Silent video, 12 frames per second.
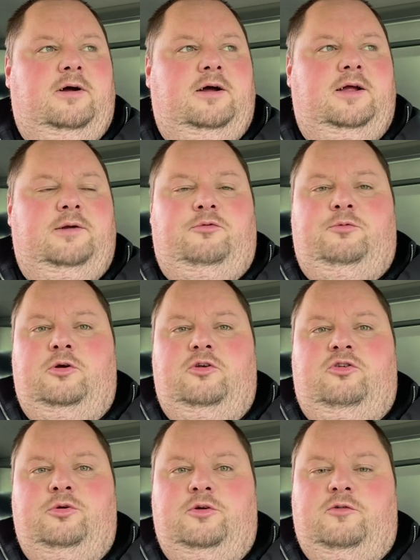It was
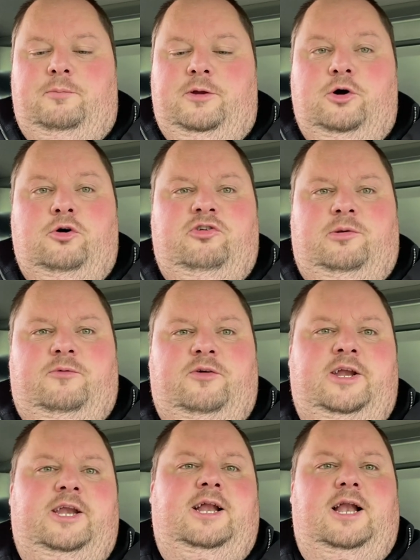to another Pure gym. I
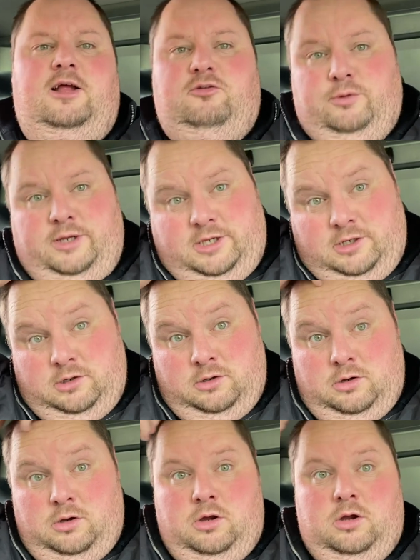think I did that last week.
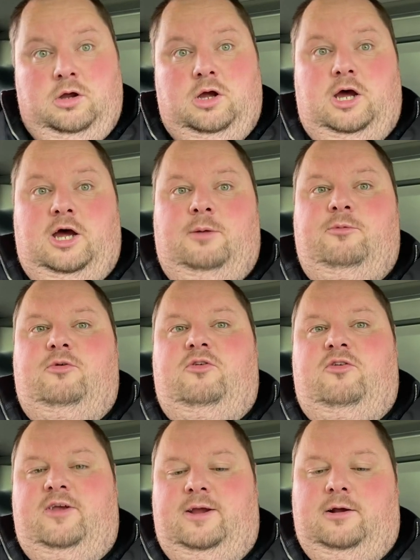So it's the
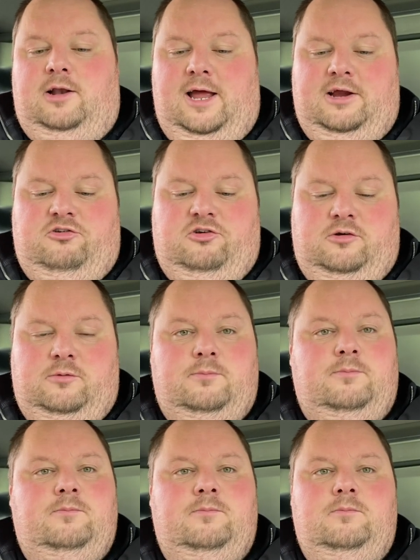same collection
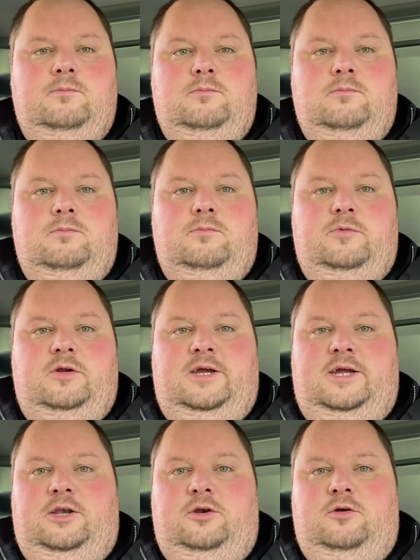
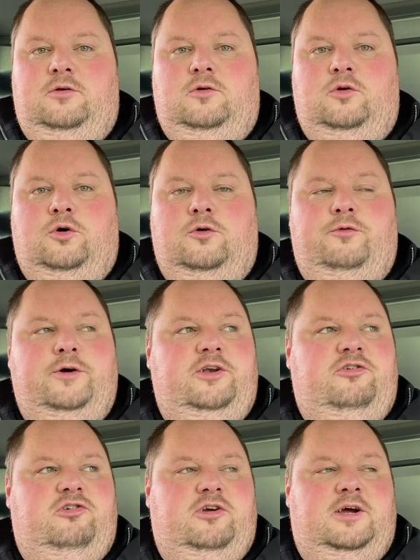in
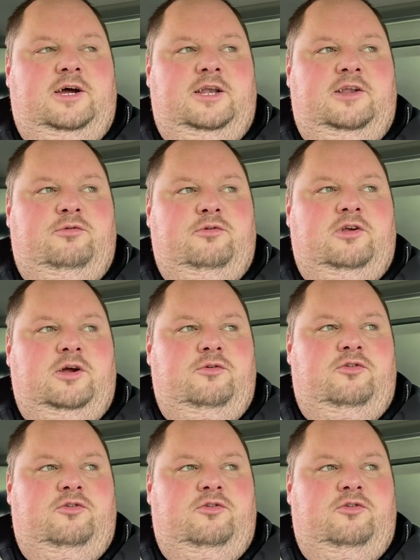Northwich, and this one's going